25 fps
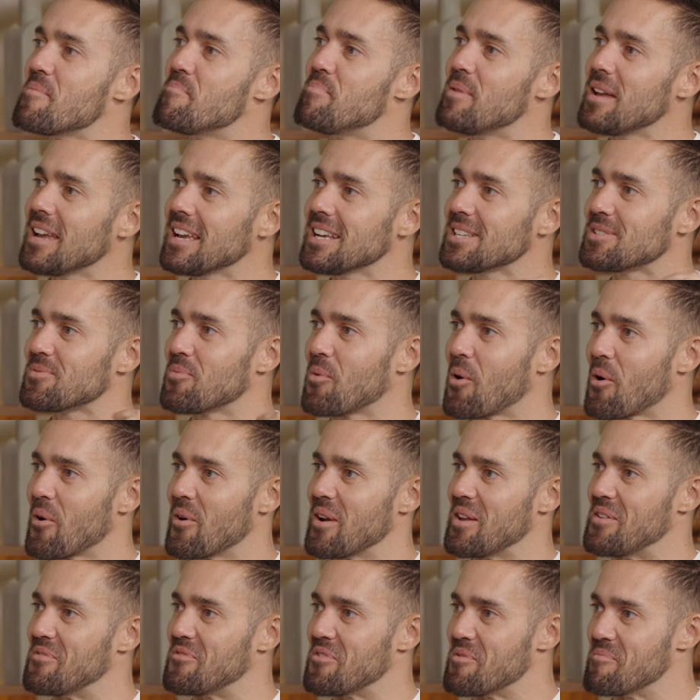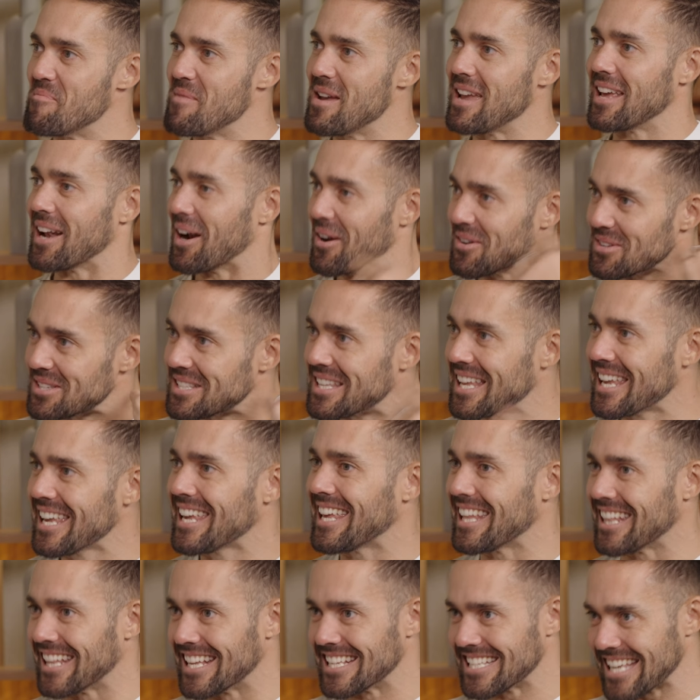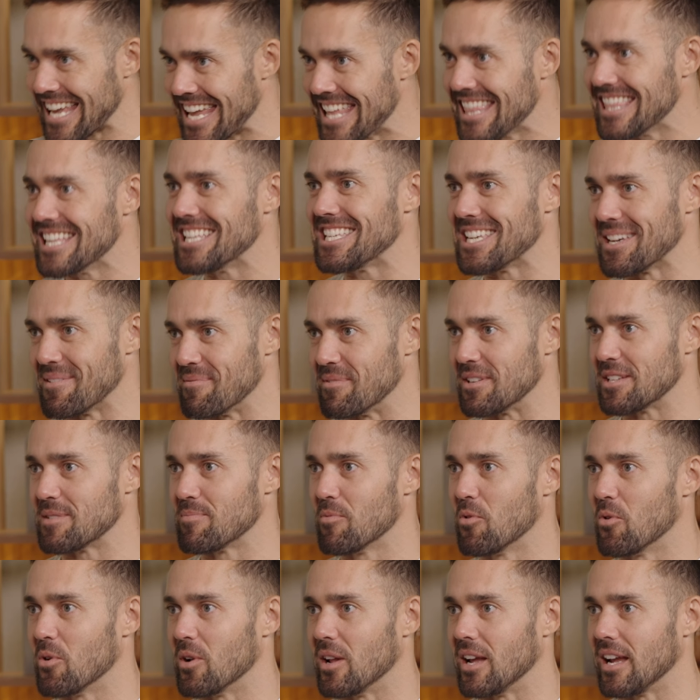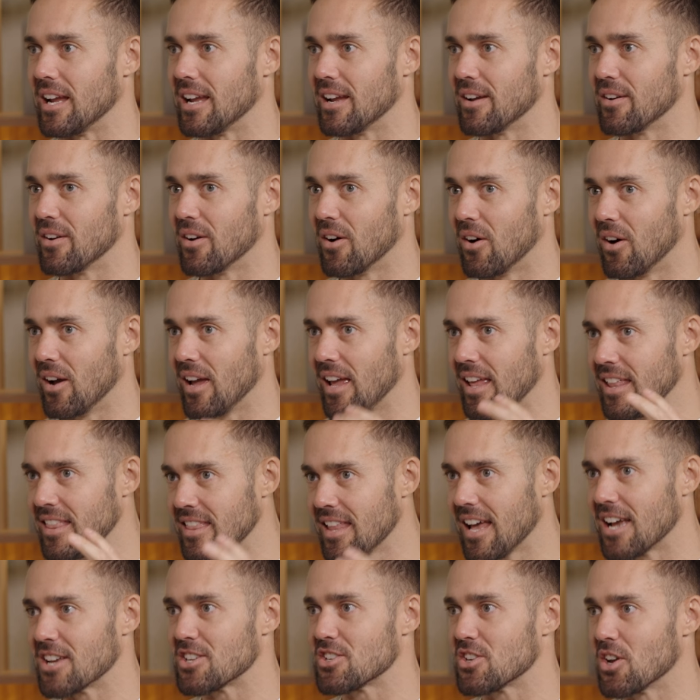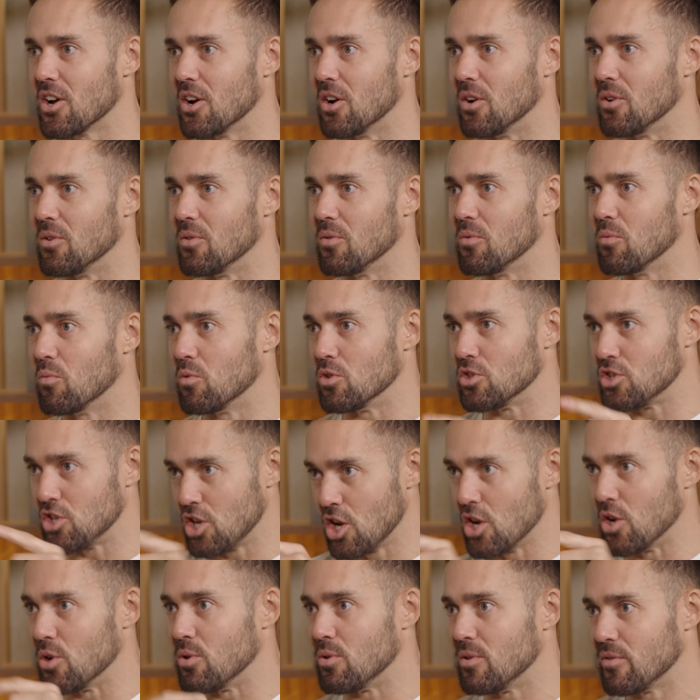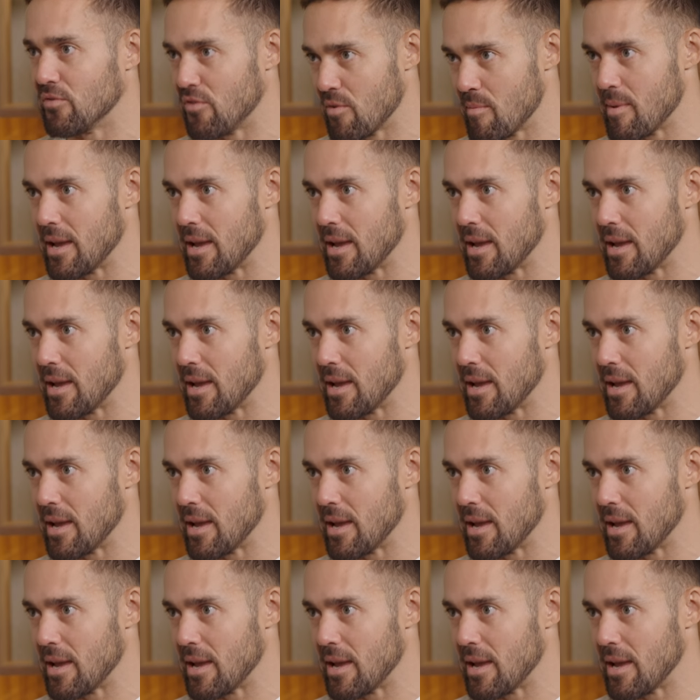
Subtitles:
the biggest worry for me, and I was thinking this in the gym this morning, in that show, was you, for